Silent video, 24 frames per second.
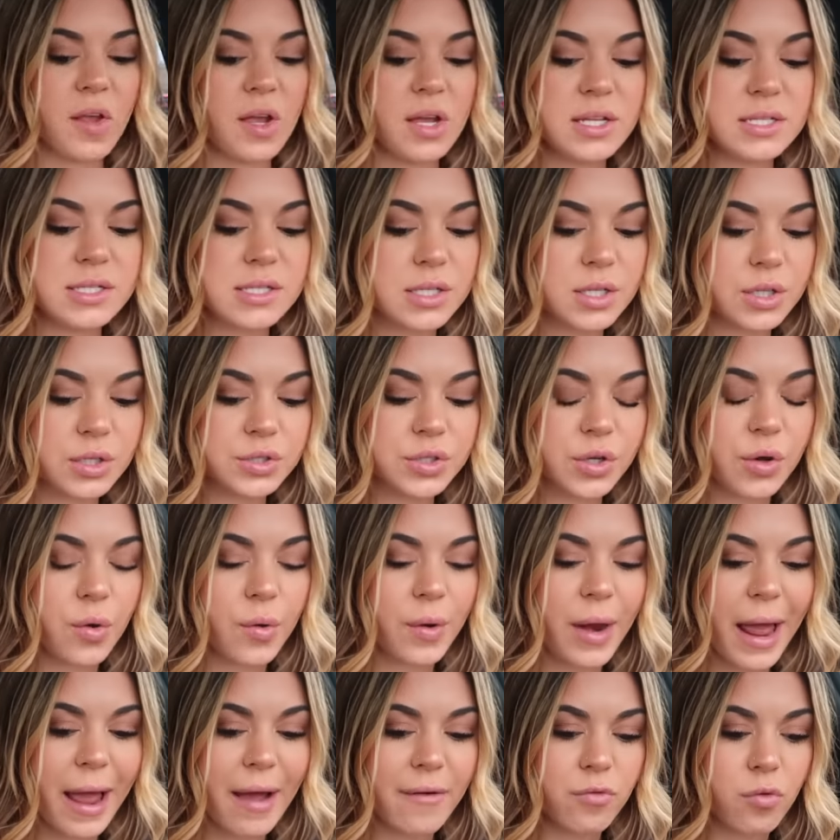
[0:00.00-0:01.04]
I still don't
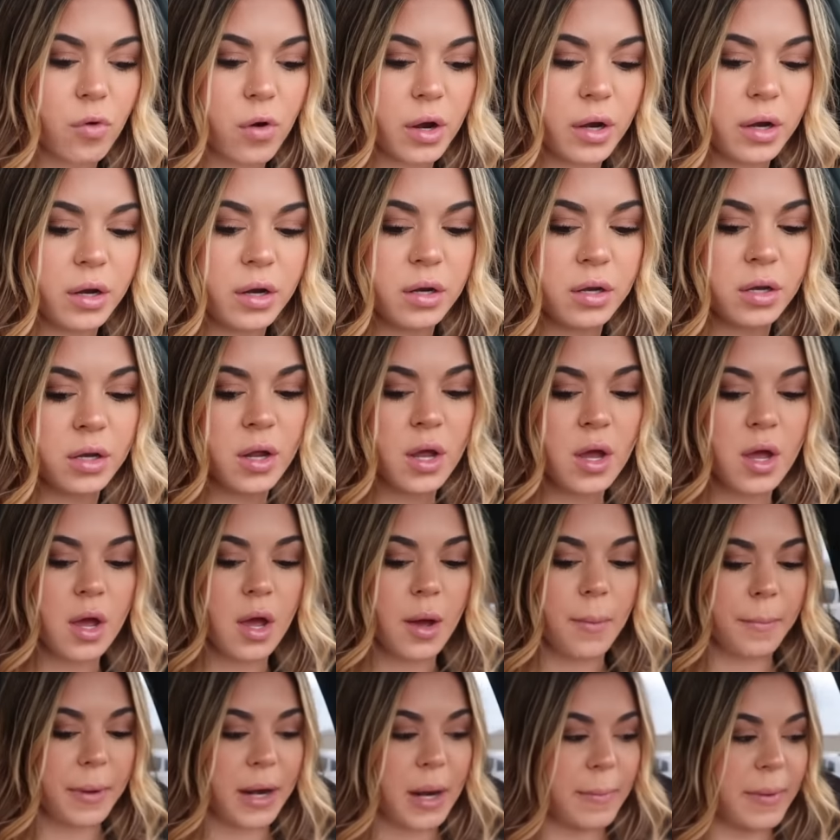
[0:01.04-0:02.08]
have one.
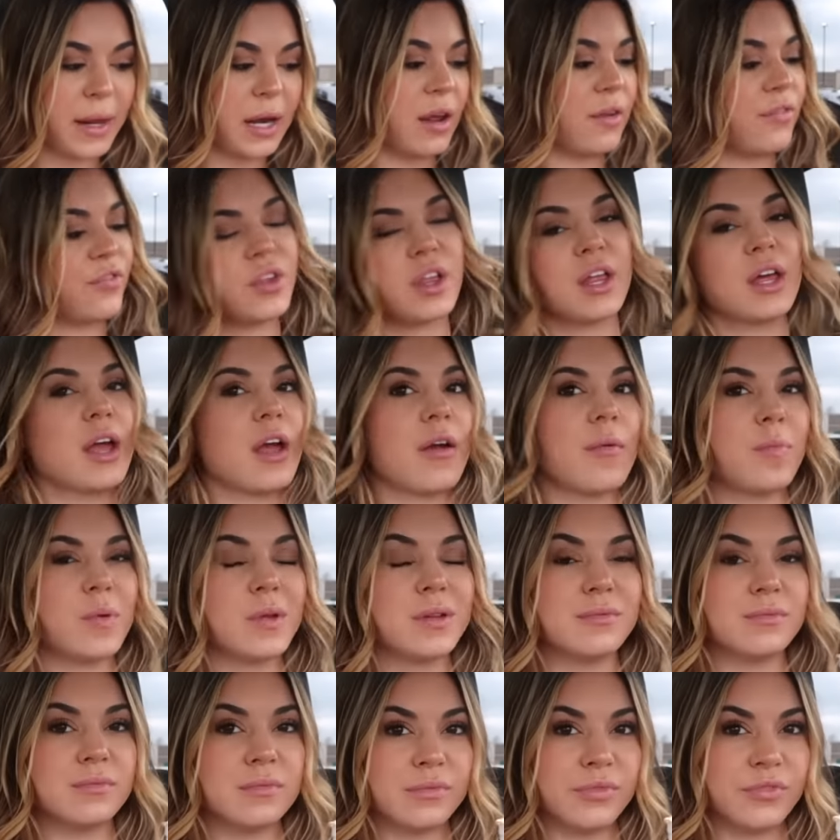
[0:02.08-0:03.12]
But I mean, I feel like I've
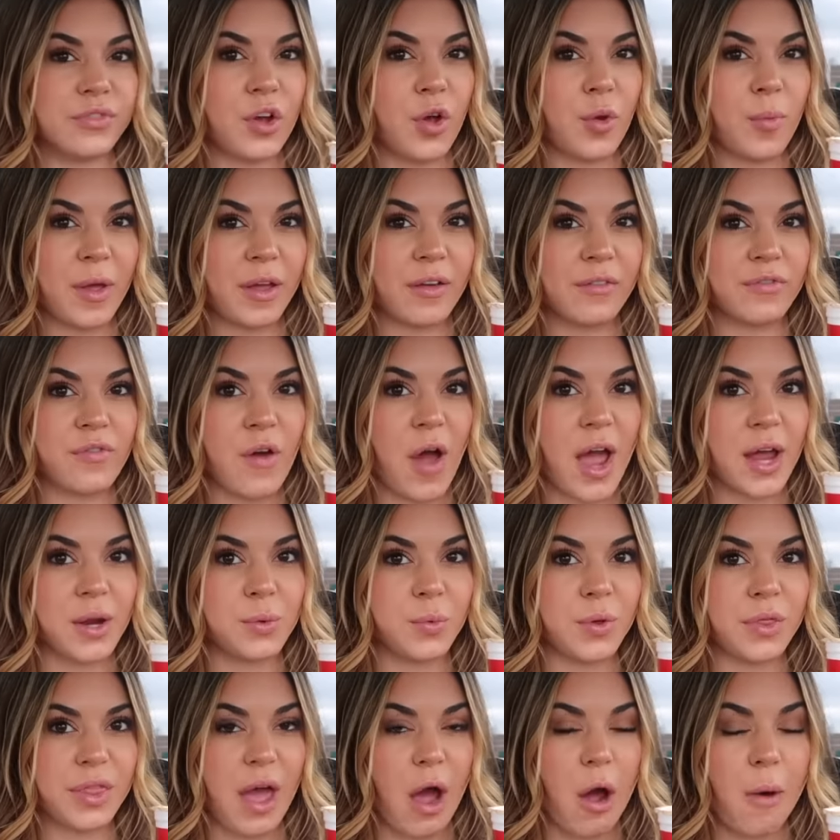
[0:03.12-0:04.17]
been filming fine
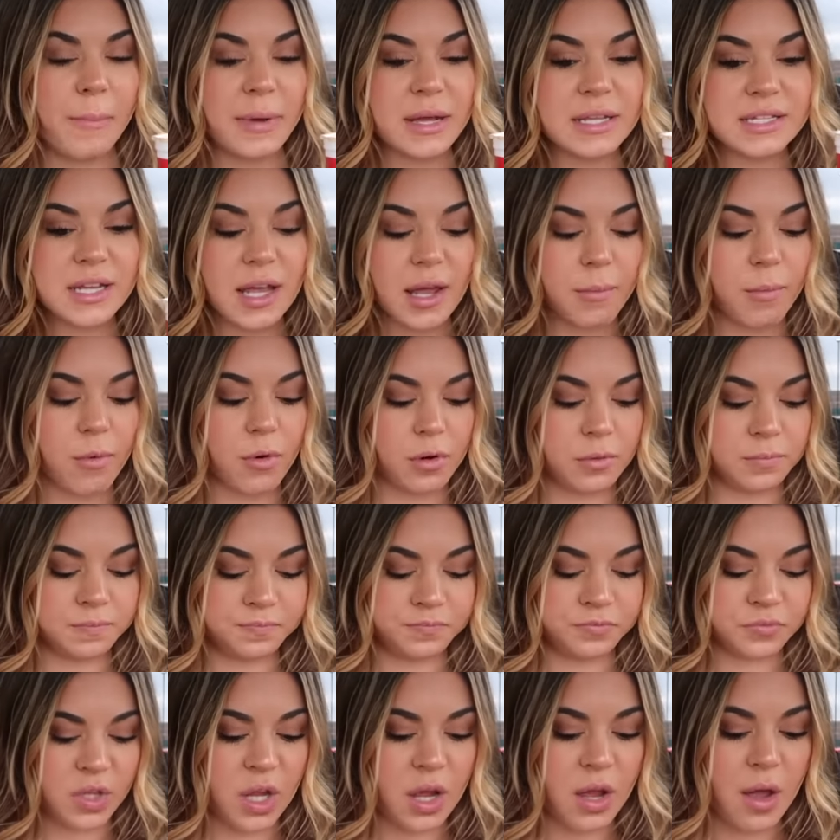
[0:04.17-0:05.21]
without my table.
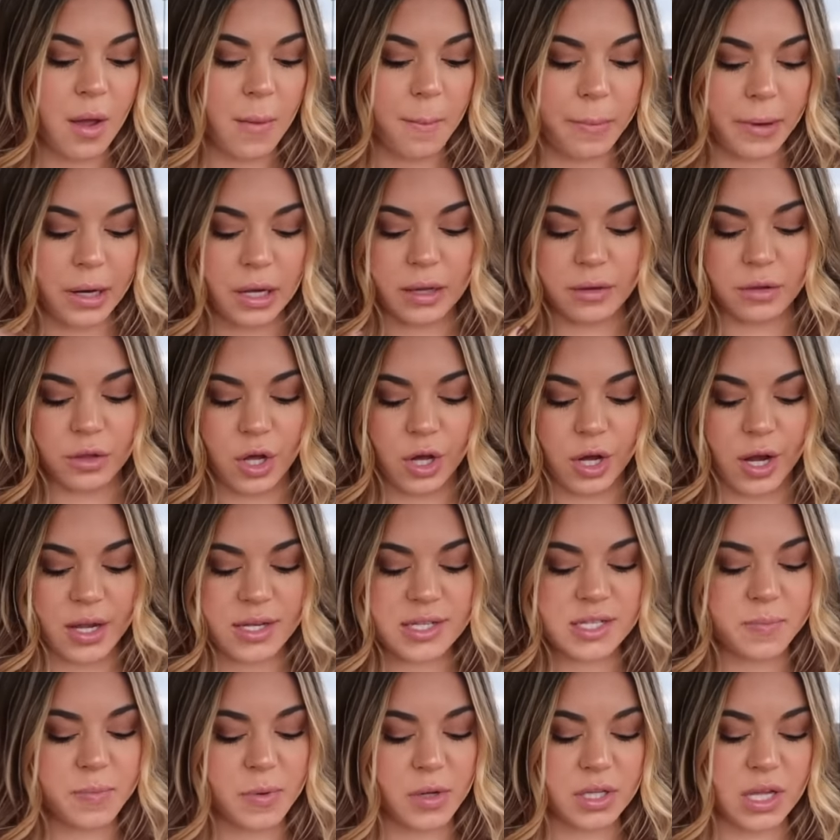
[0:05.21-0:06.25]
But look, I
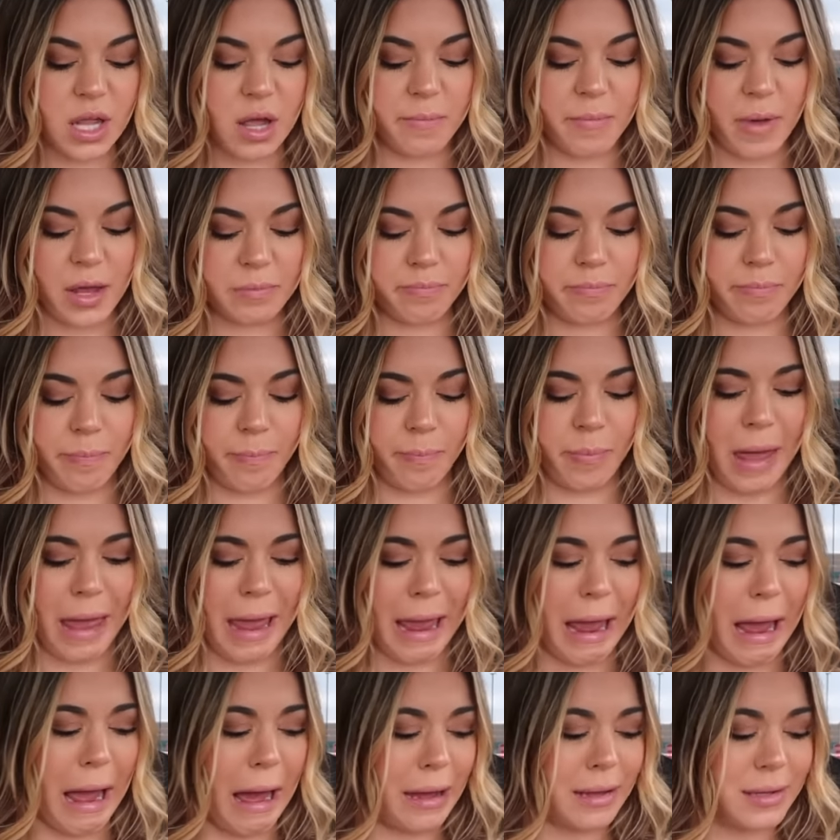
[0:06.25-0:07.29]
spilled on my
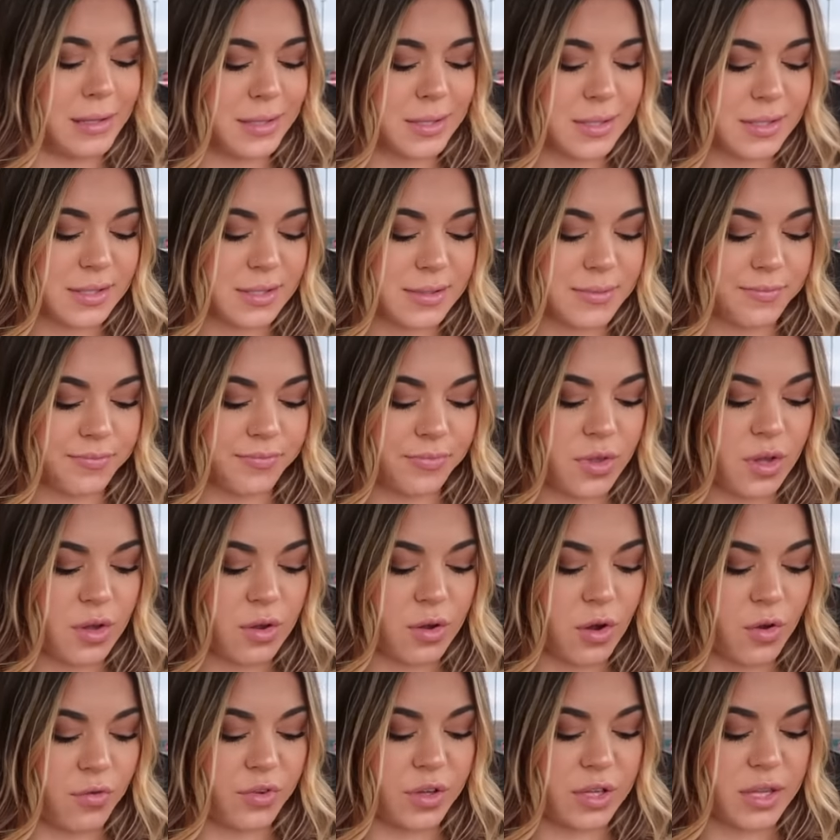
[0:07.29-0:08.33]
pants.
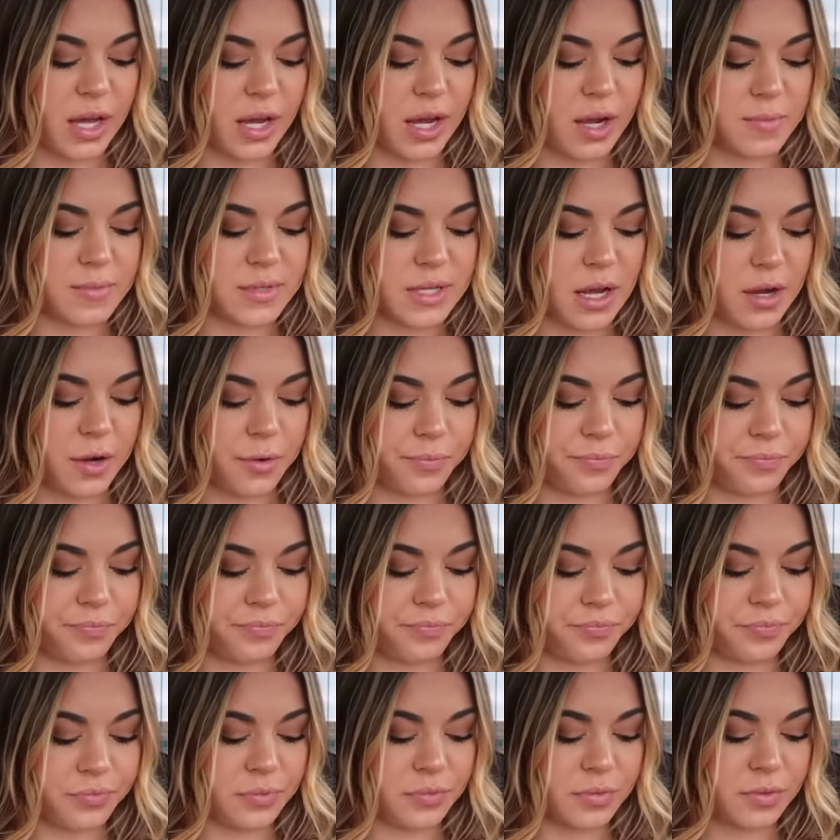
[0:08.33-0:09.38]
Hopefully that comes out.
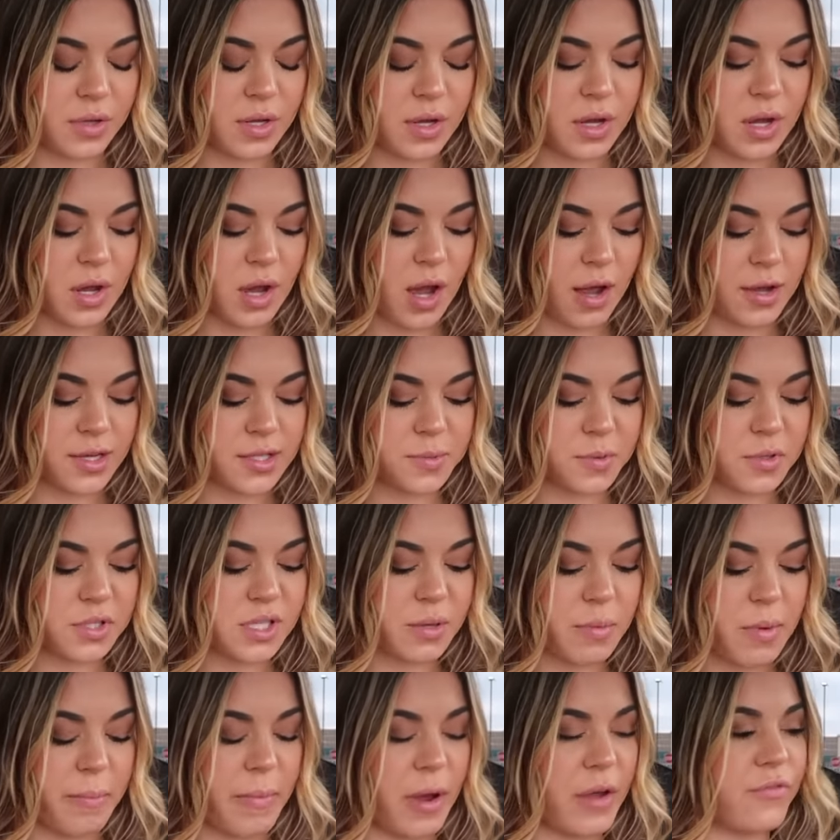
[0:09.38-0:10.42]
I was supposed
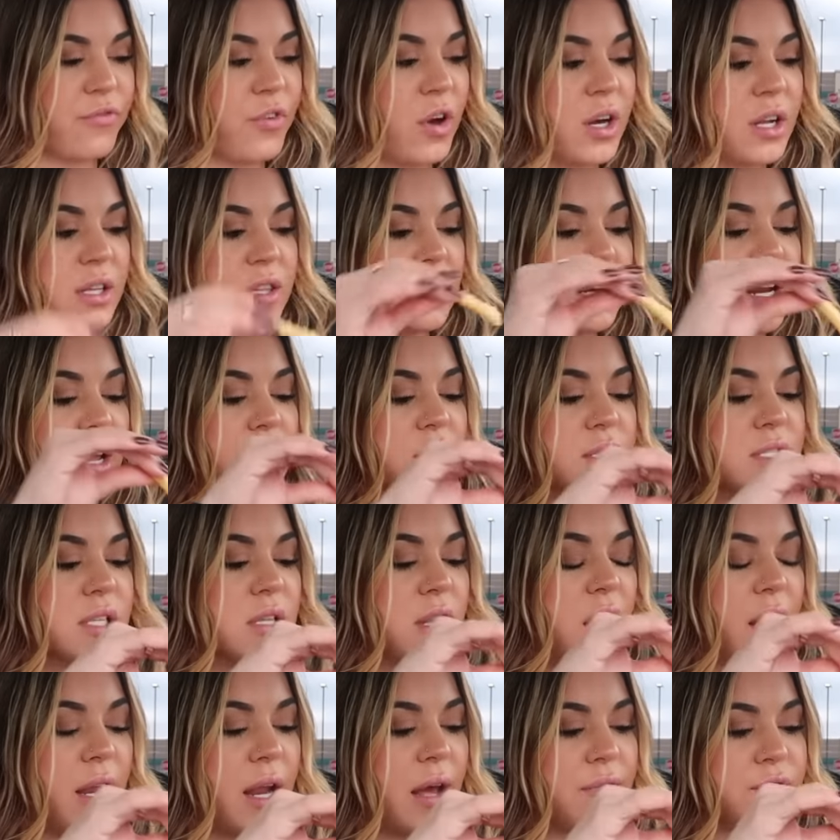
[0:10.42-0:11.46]
to meet my friend at the nail
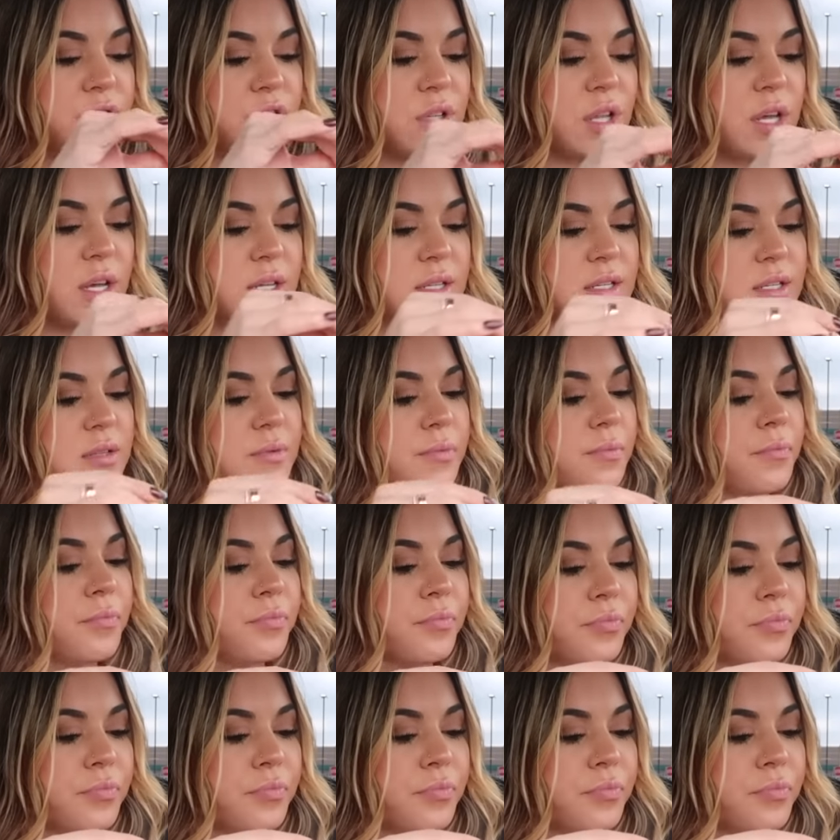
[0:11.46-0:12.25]
salon after this.